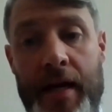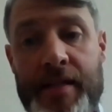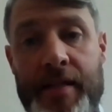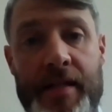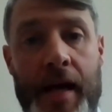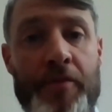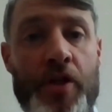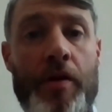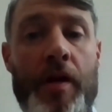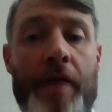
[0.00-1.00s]
is, is
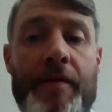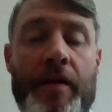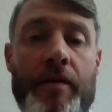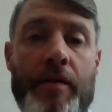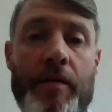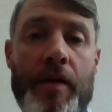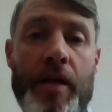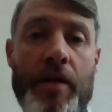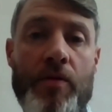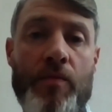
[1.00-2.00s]
absolutely, I think,
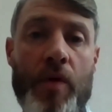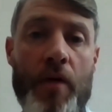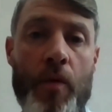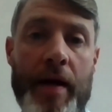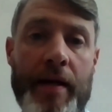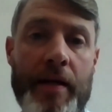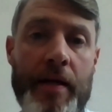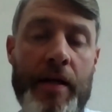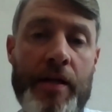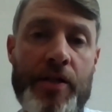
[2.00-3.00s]
the right way
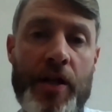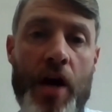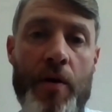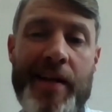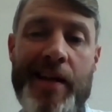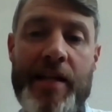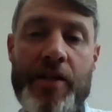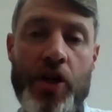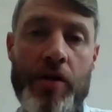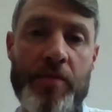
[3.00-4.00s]
to go. In,
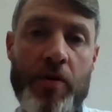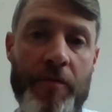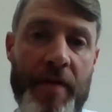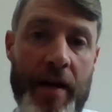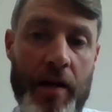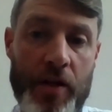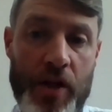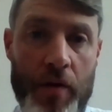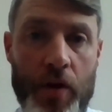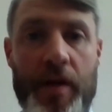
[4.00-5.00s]
in terms of then,
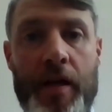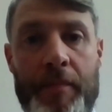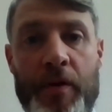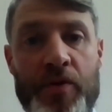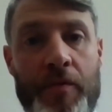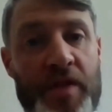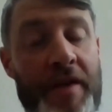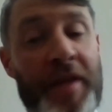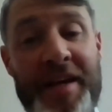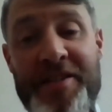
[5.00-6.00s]
you know, looking at bills,
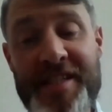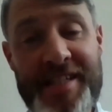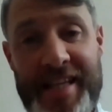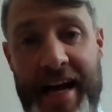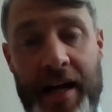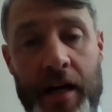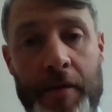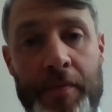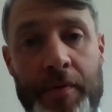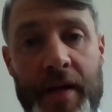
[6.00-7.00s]
obviously everything has to stack
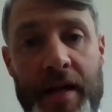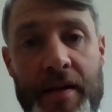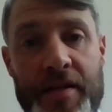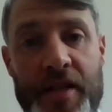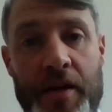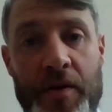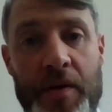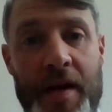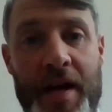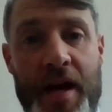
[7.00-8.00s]
up. In
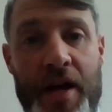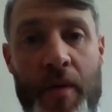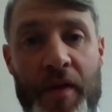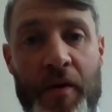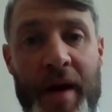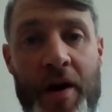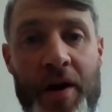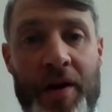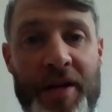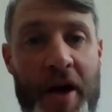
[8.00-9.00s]
so, you know, whether we
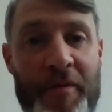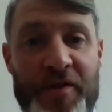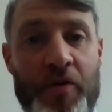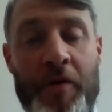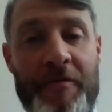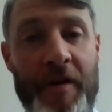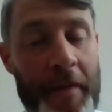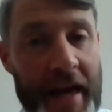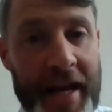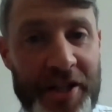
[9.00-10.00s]
are, yeah, you know, we've still got to
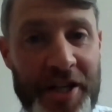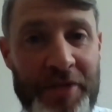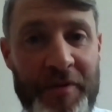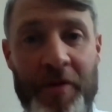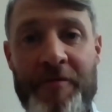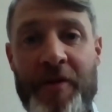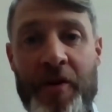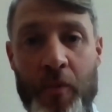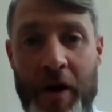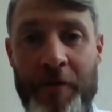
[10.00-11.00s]
fund the N H S, we've got to fund